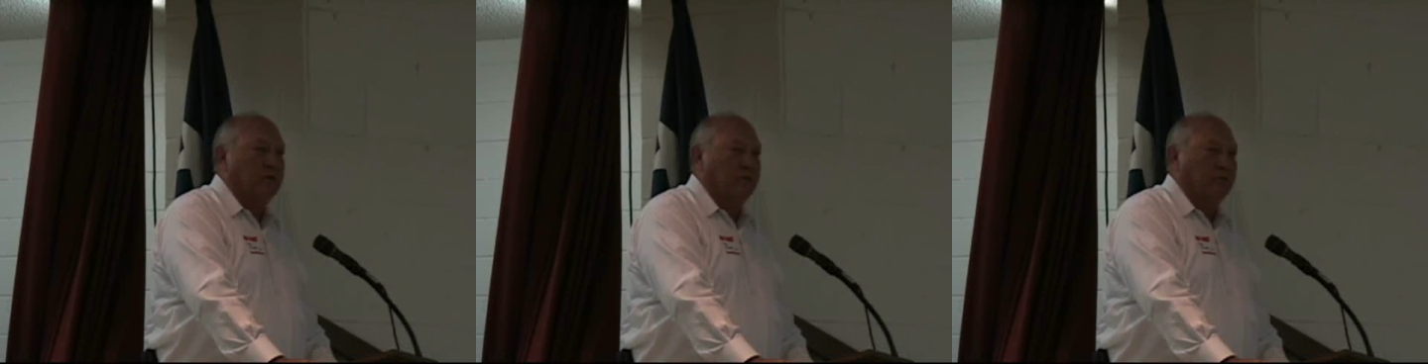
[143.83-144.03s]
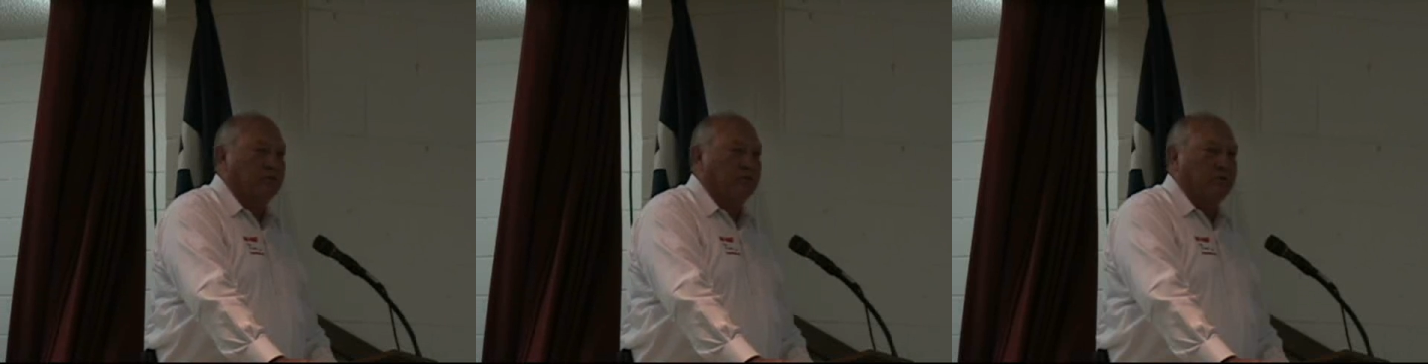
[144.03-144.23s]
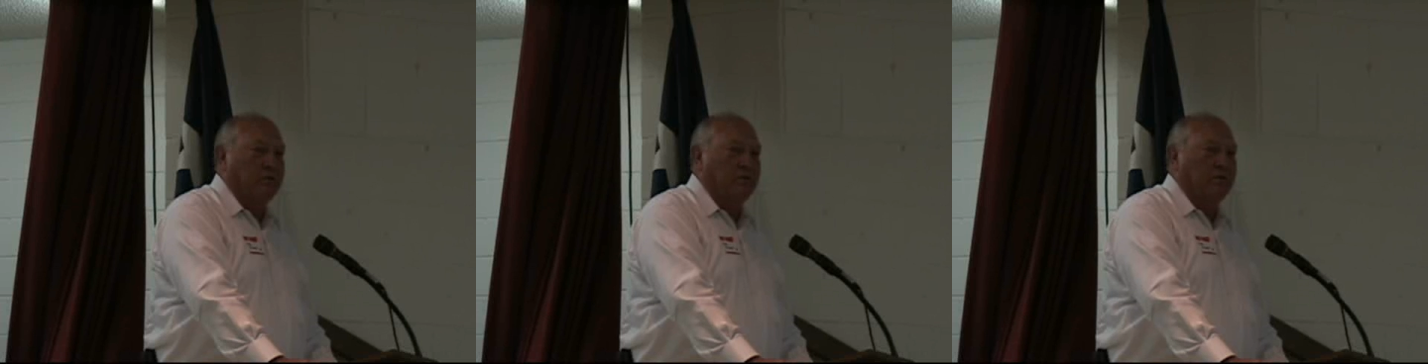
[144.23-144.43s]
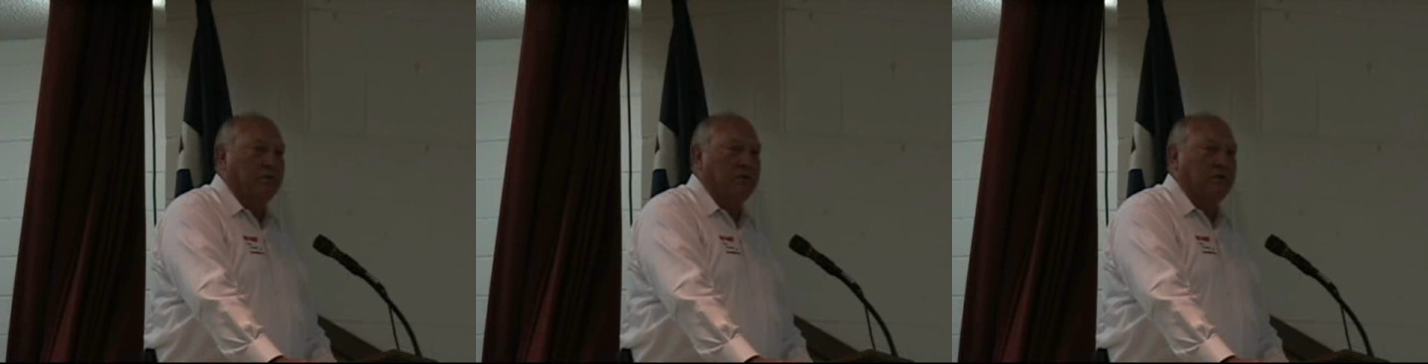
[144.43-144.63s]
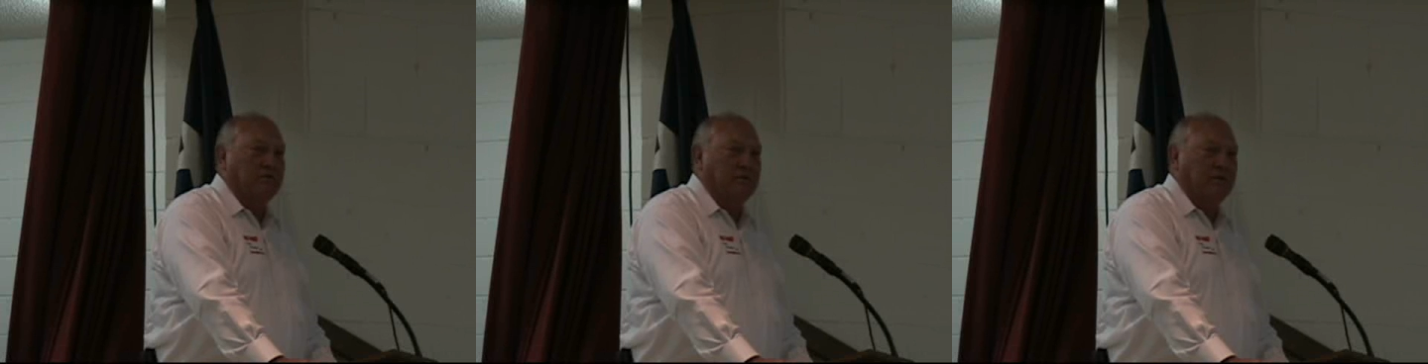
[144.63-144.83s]
And that's,
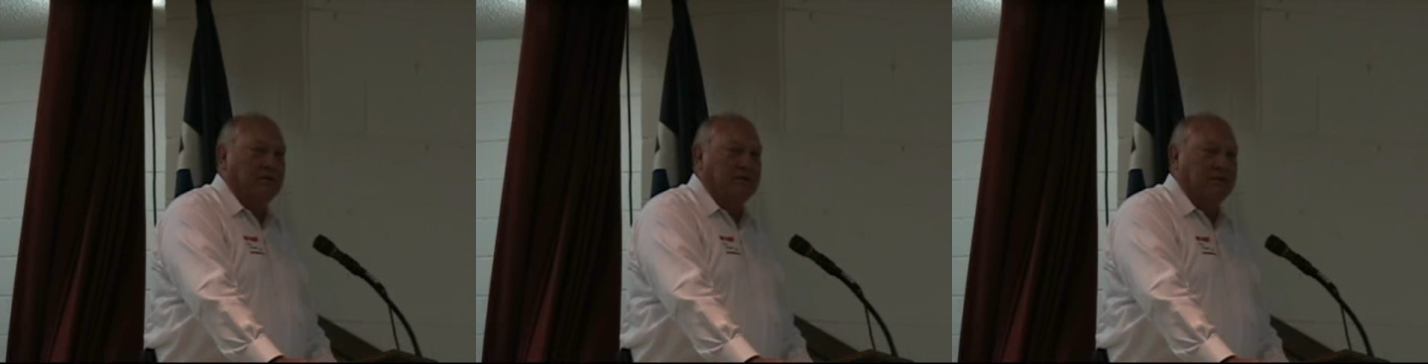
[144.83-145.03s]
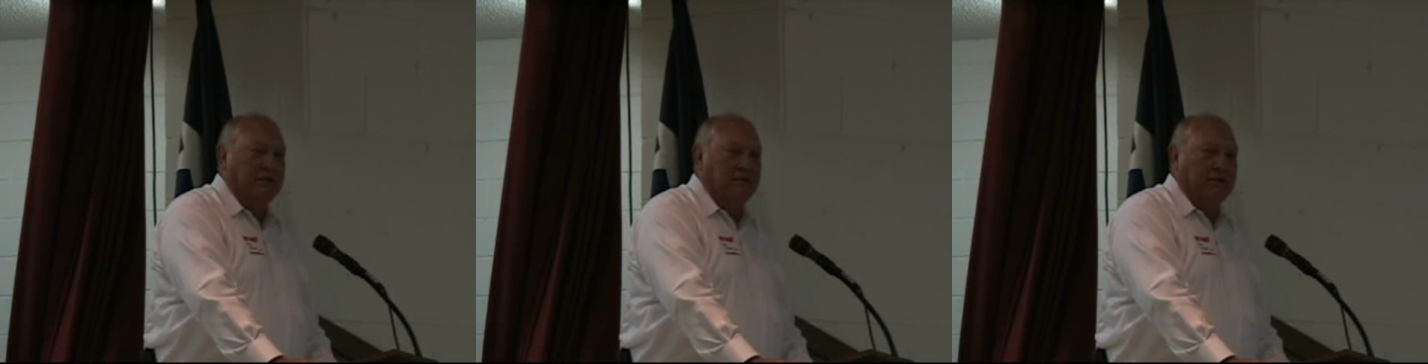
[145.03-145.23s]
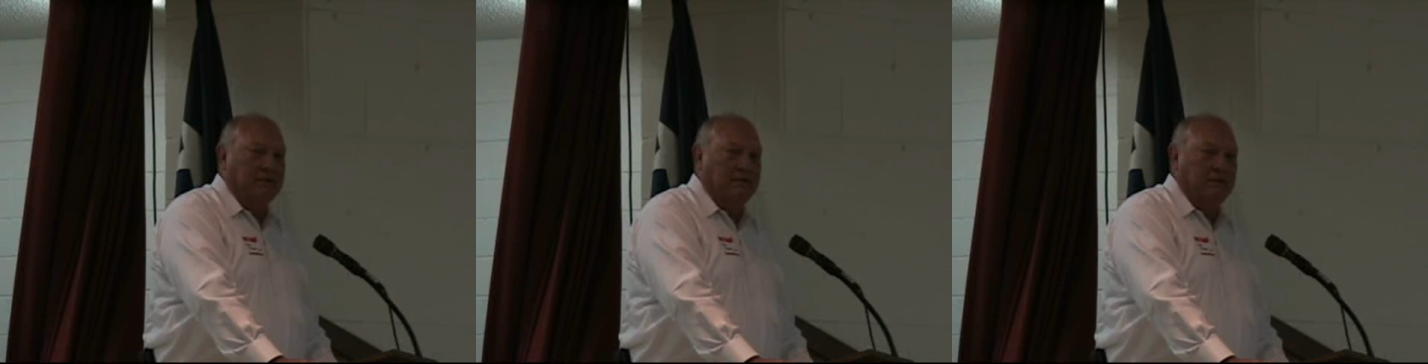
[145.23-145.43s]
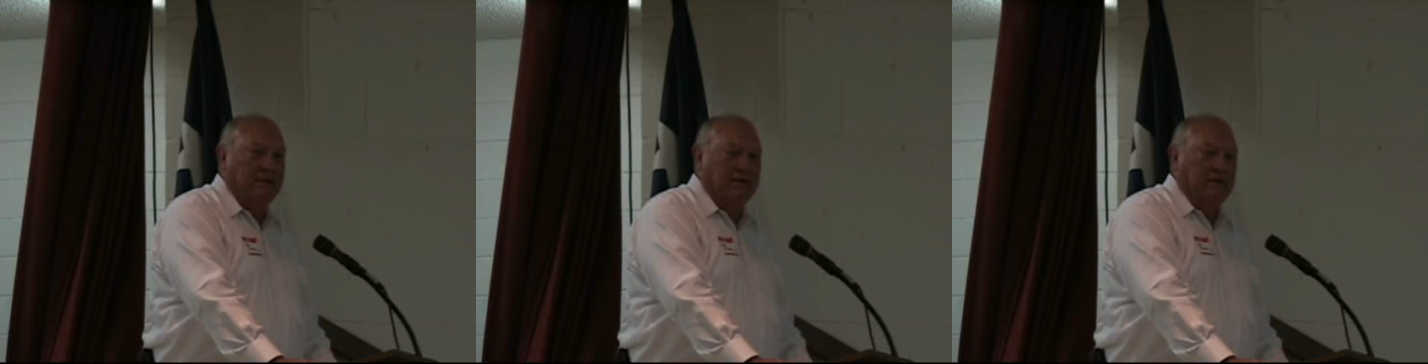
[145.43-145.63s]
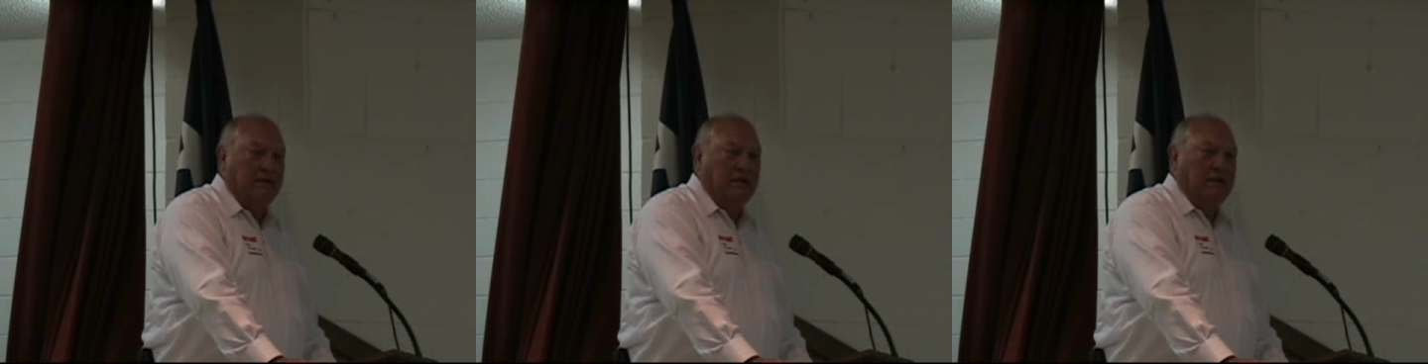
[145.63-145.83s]
I think
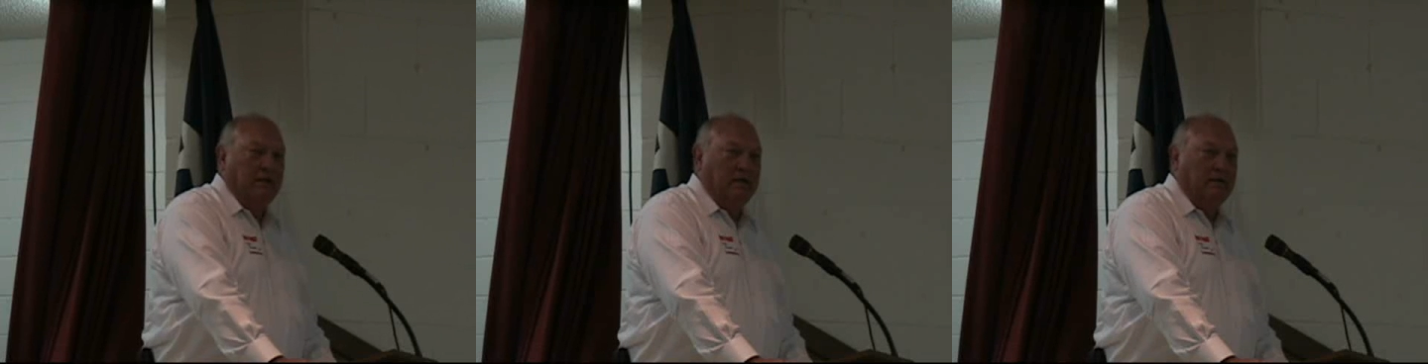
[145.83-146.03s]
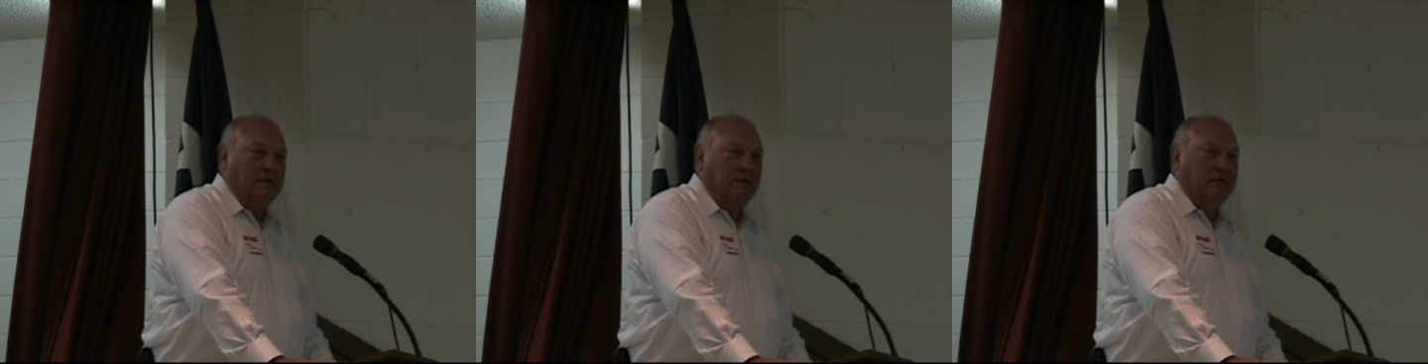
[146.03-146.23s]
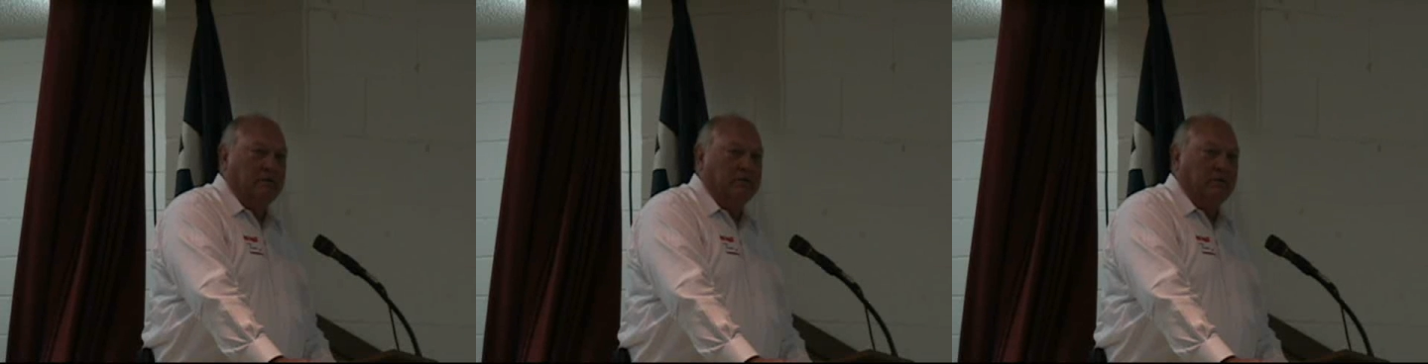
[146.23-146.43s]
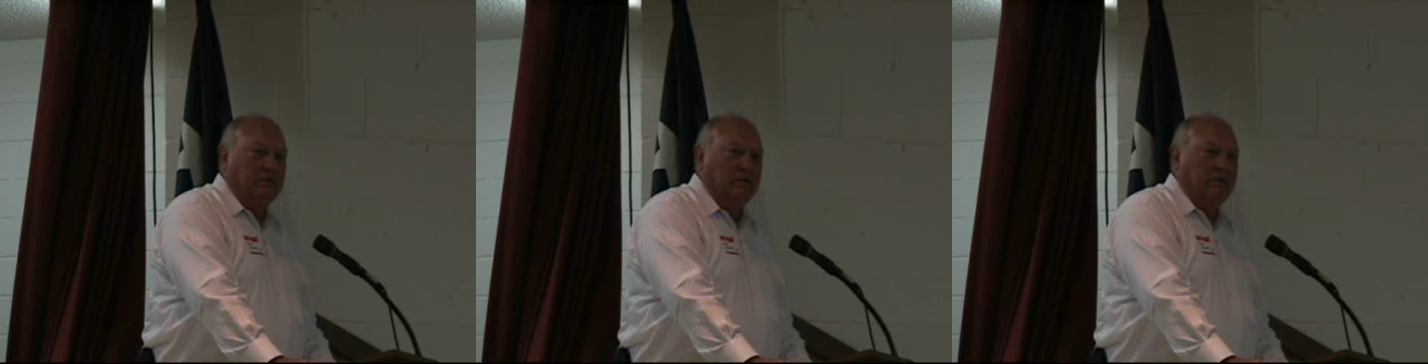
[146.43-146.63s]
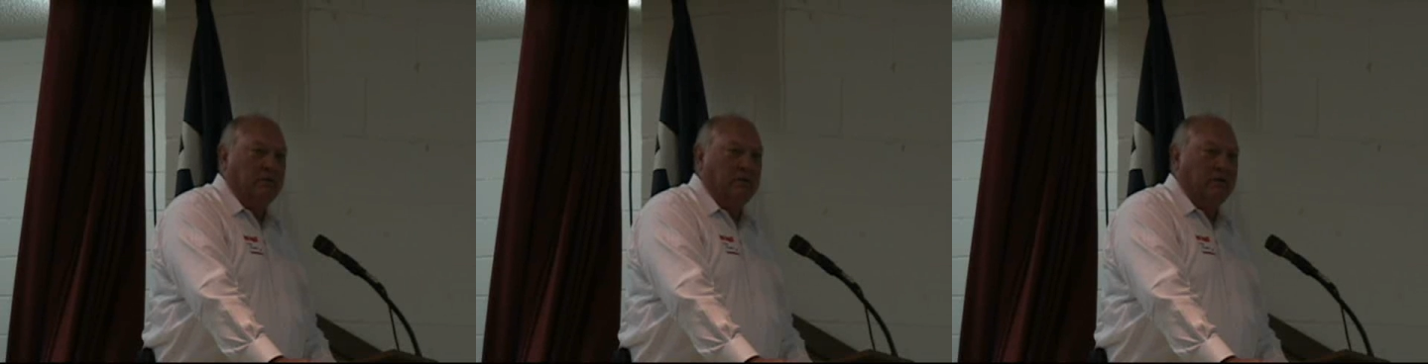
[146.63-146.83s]
all of us have talked about
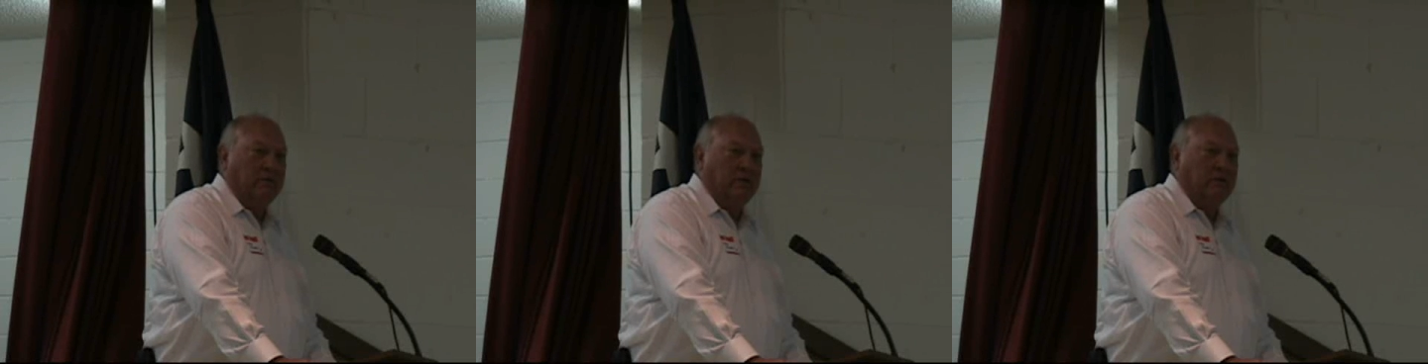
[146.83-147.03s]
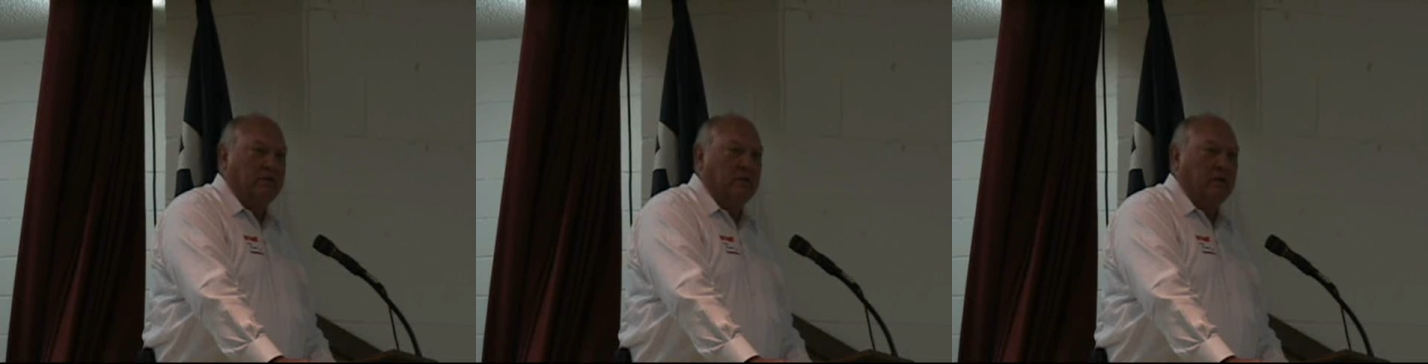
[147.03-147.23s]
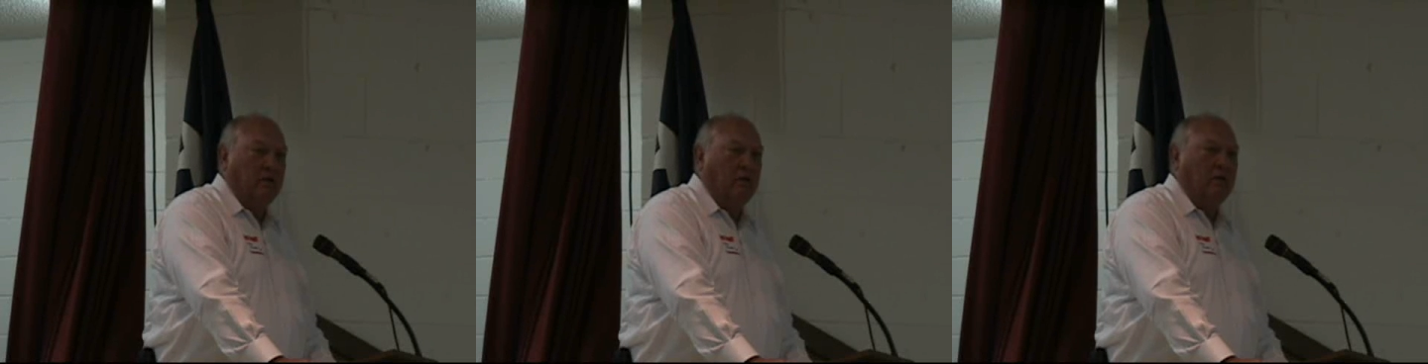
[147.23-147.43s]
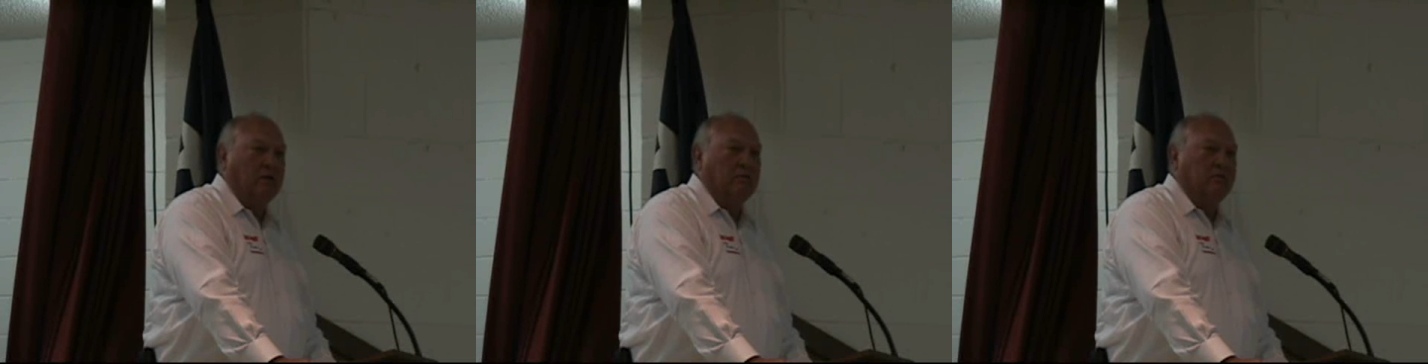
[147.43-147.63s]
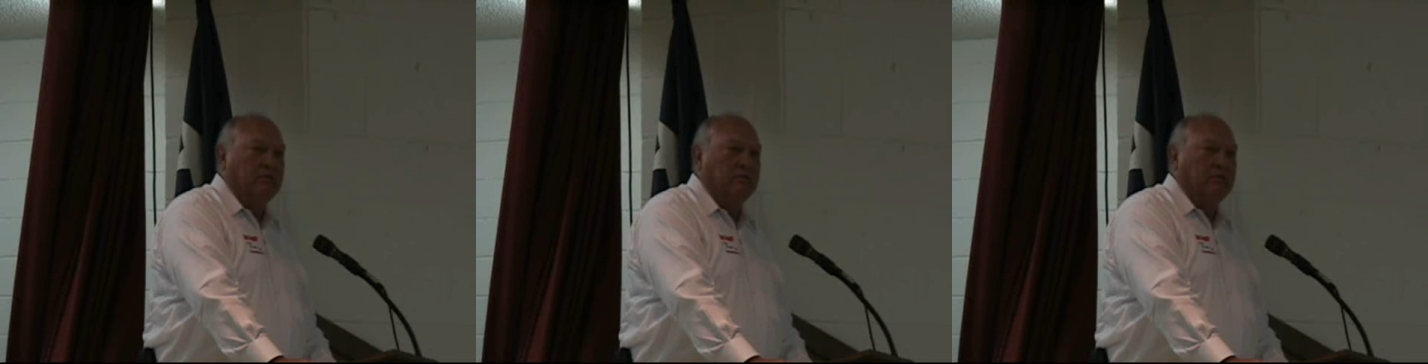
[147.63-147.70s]
those experiences.